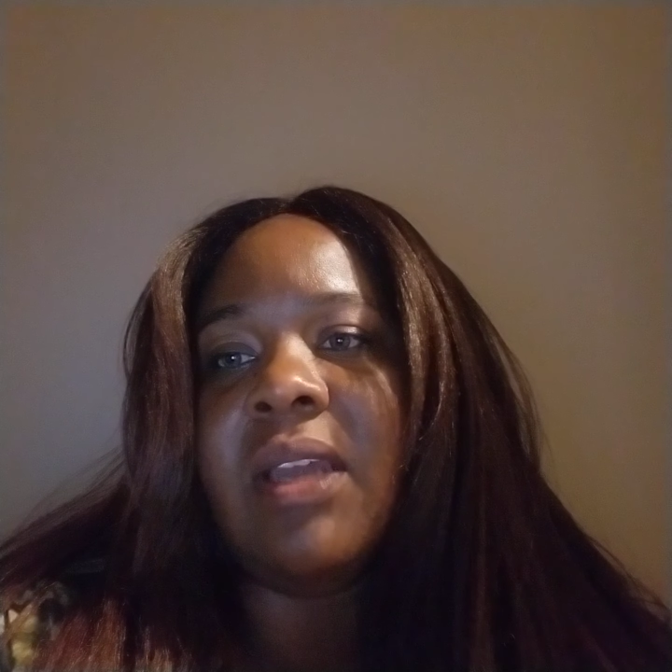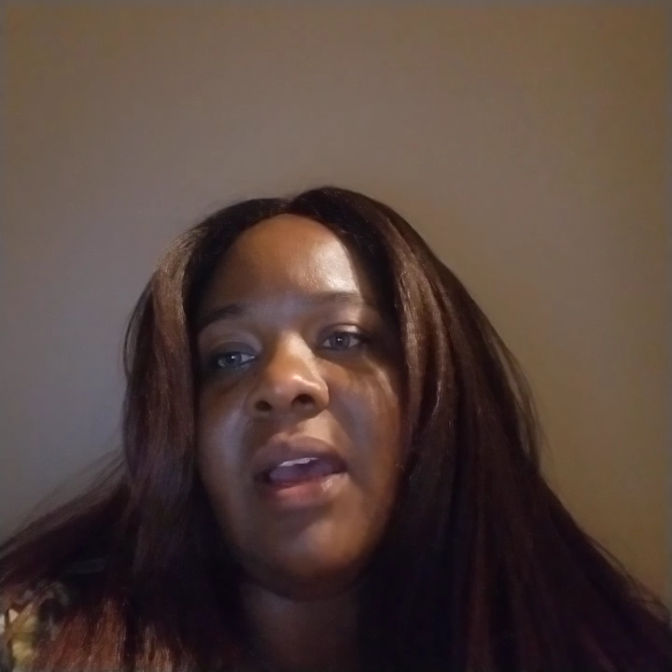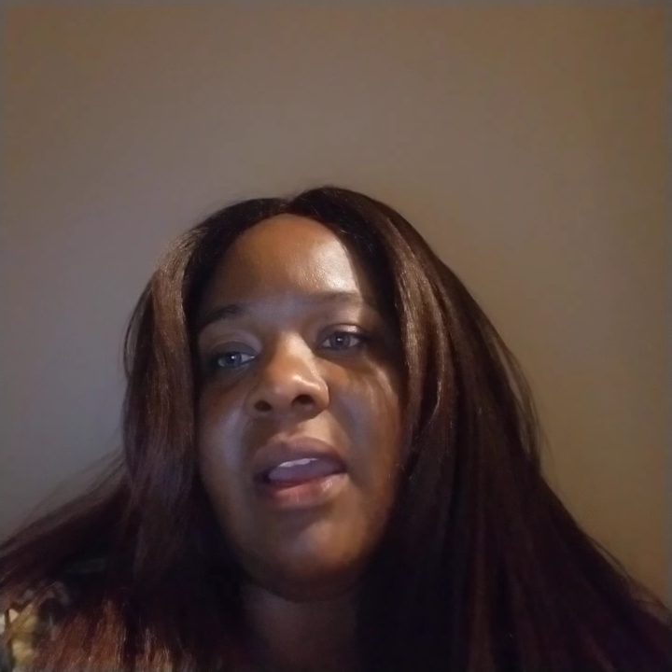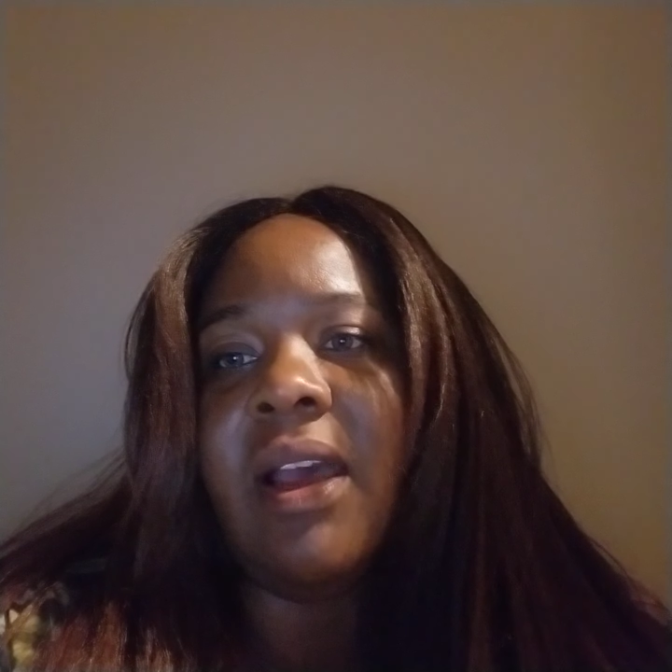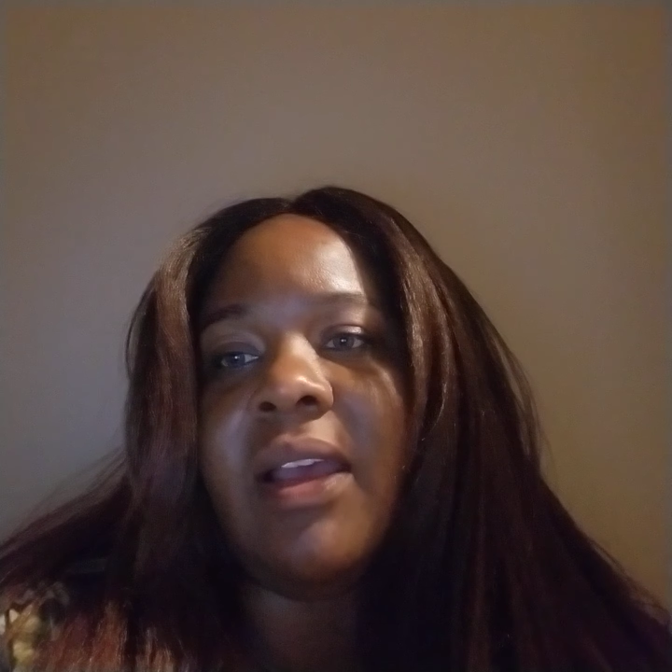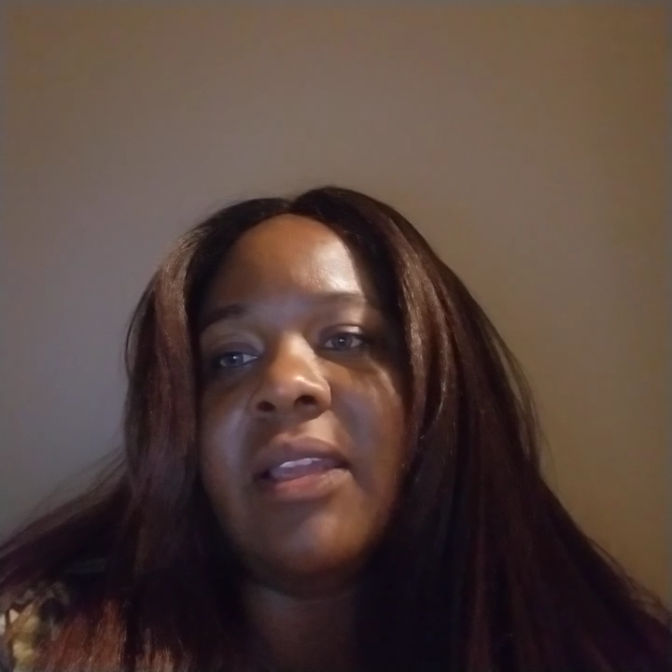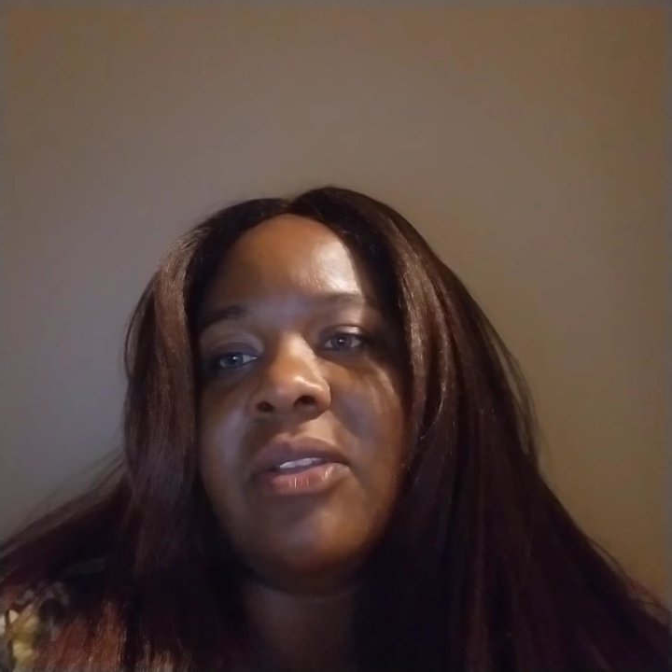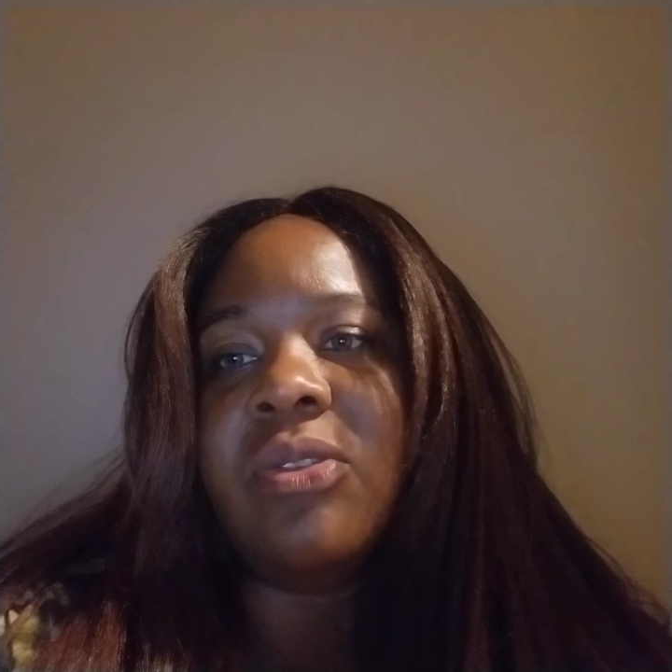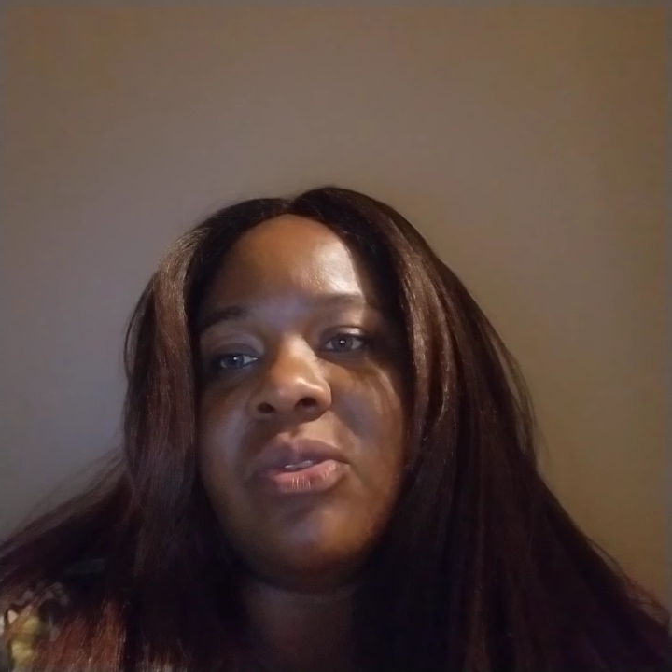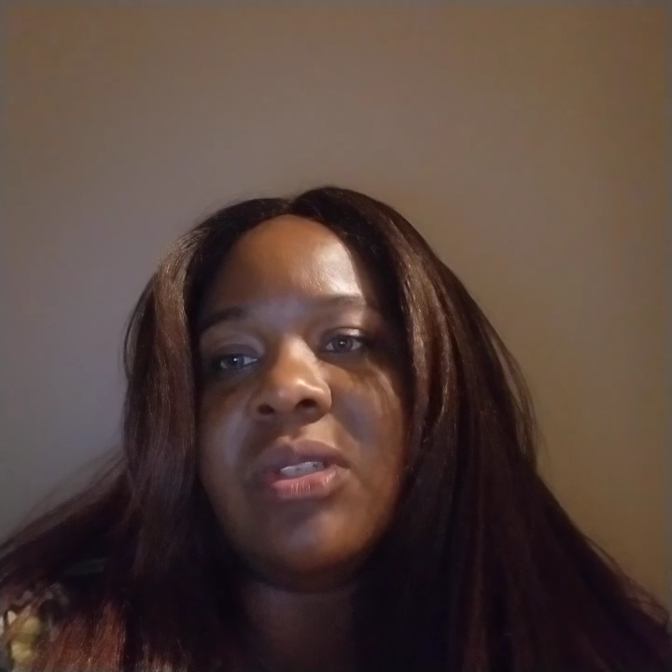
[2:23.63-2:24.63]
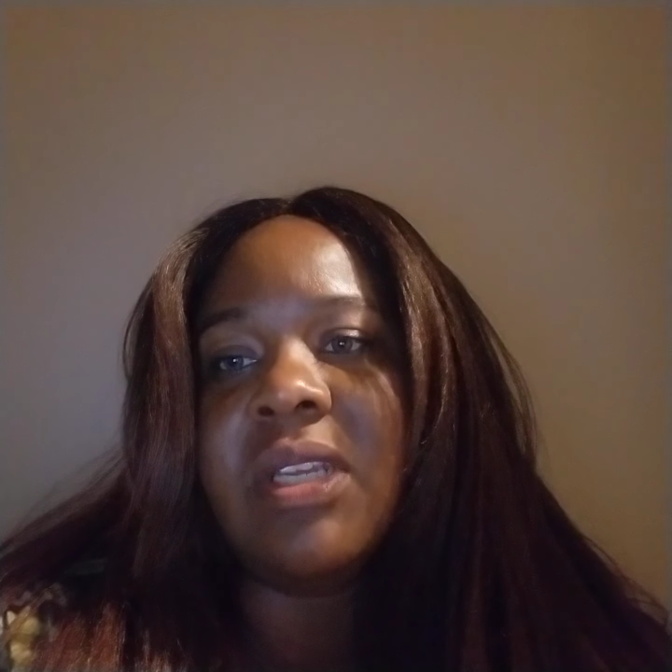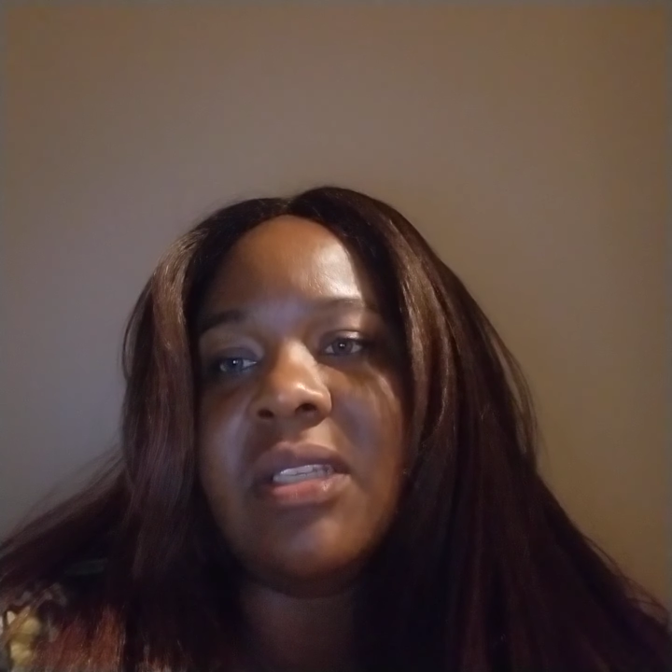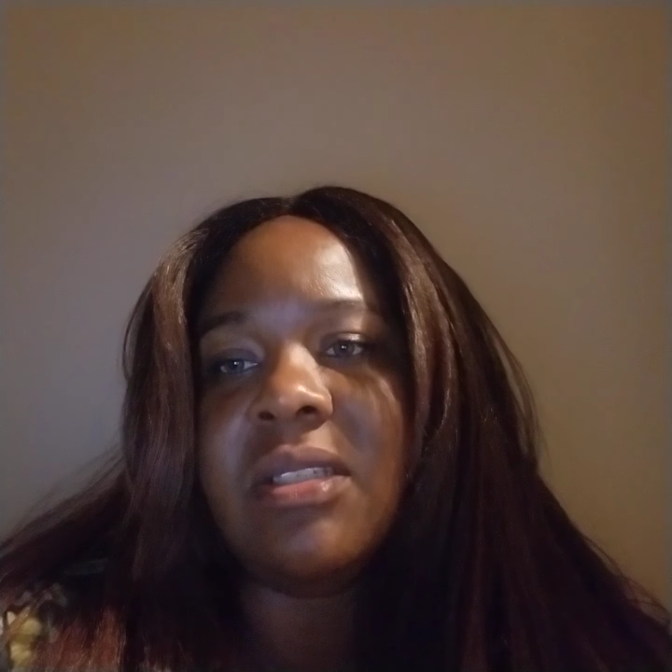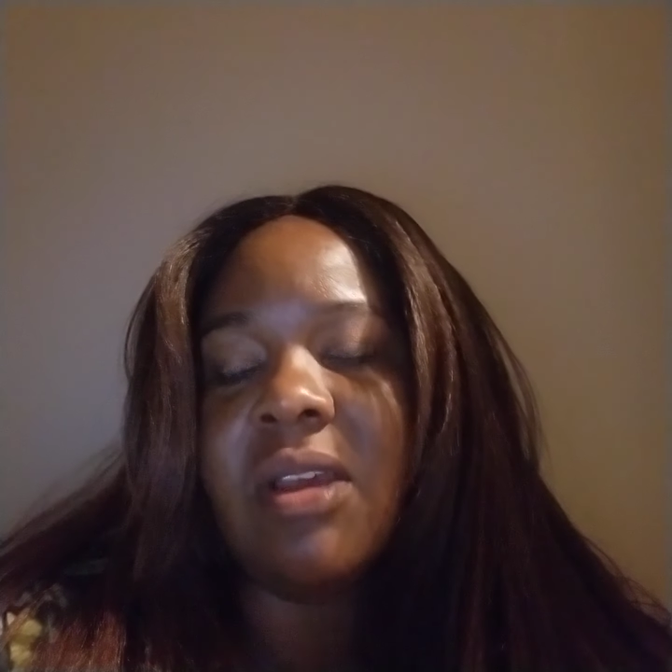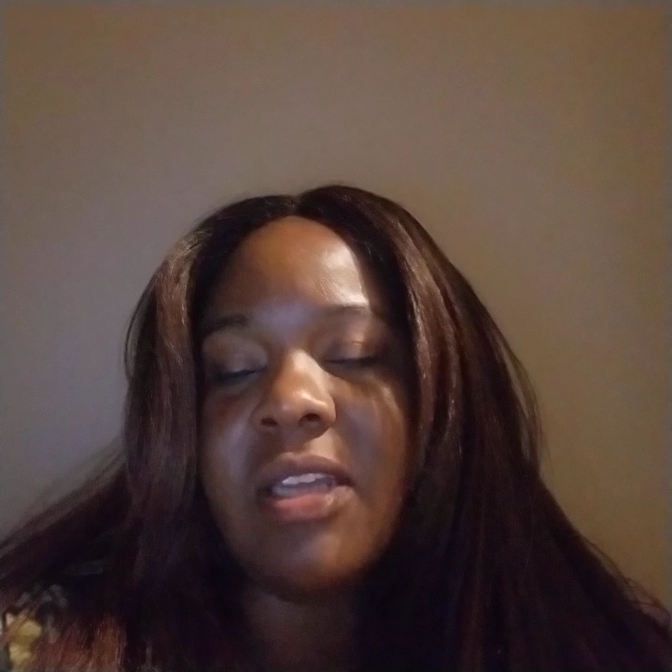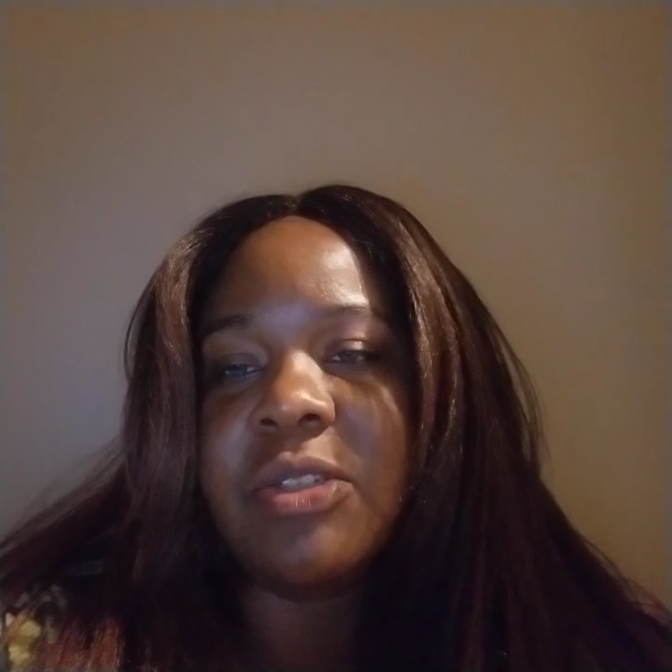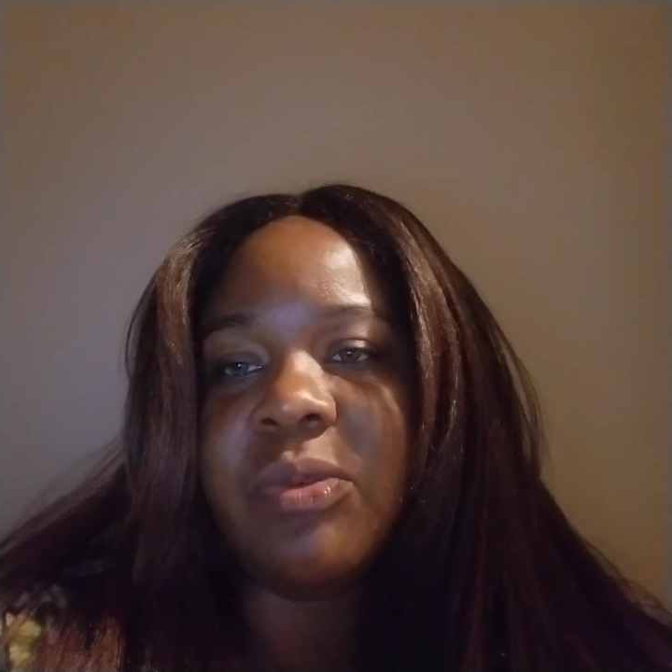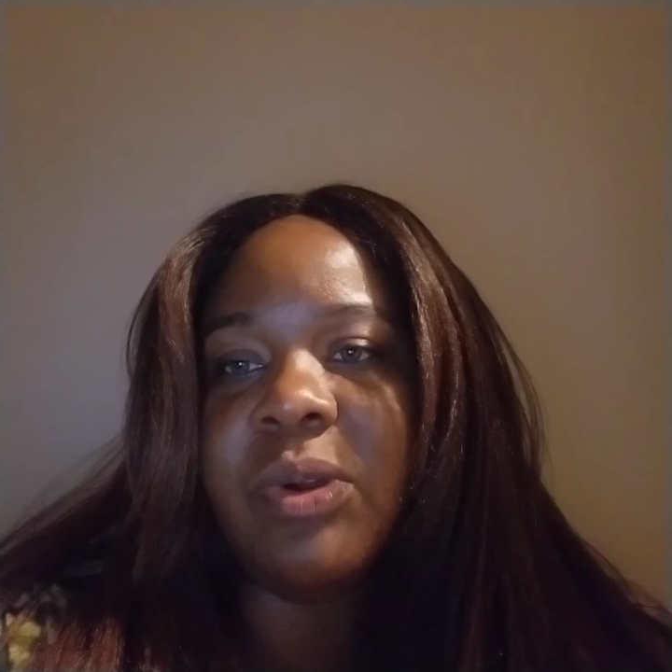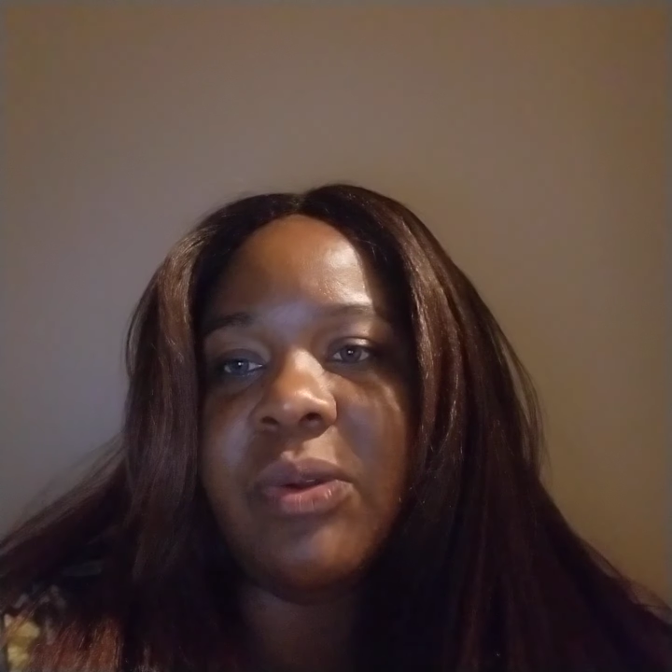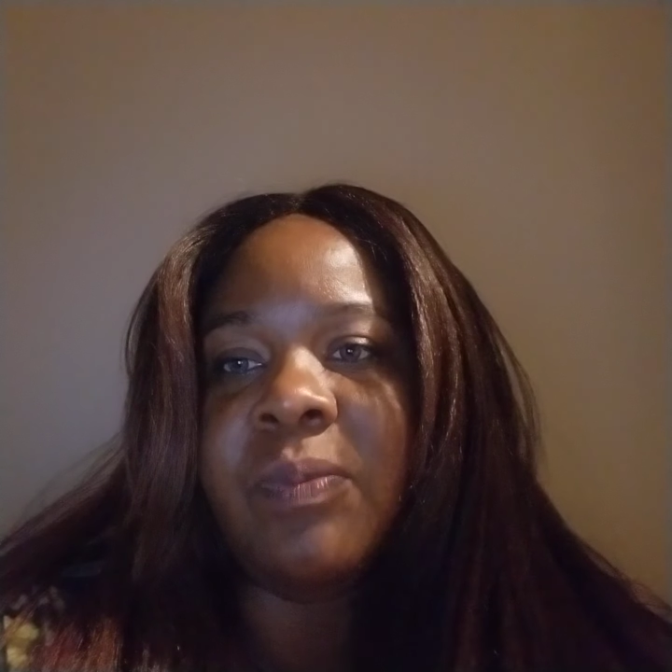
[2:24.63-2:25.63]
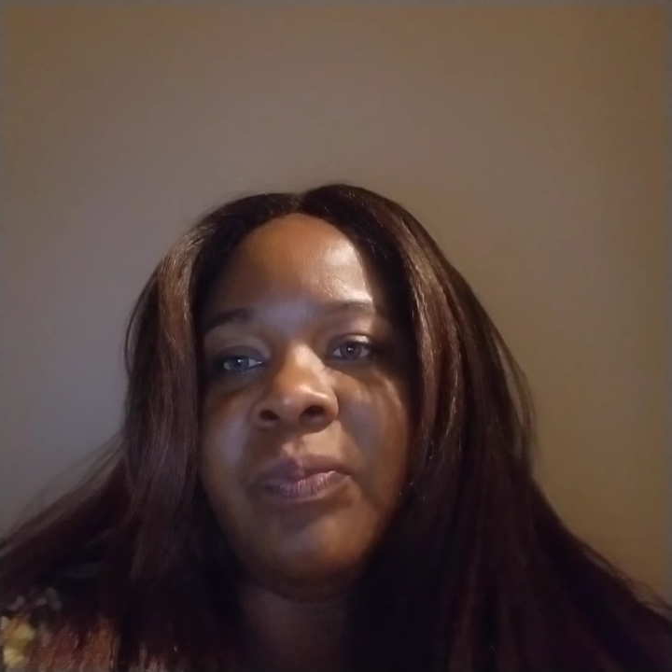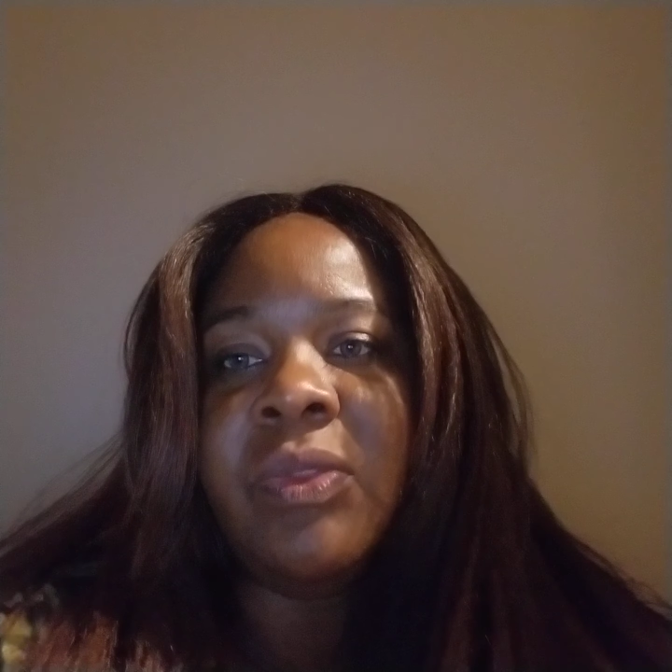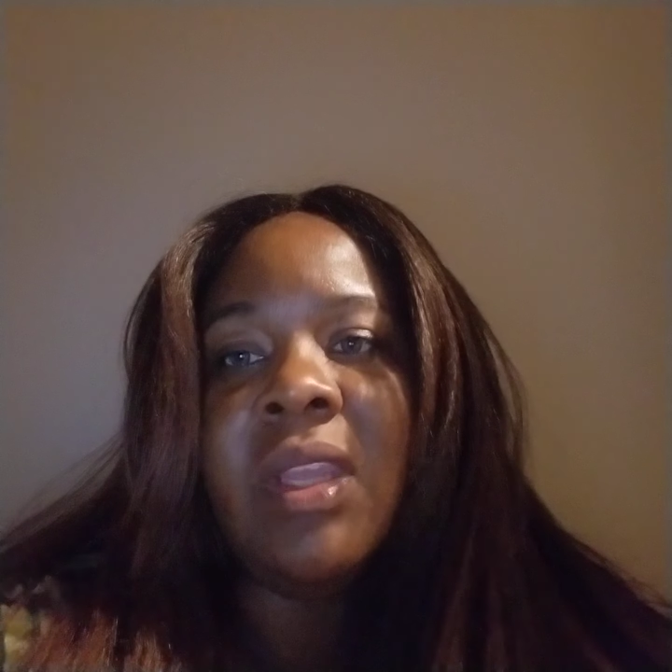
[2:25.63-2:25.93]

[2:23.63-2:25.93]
dihydrotestosterone,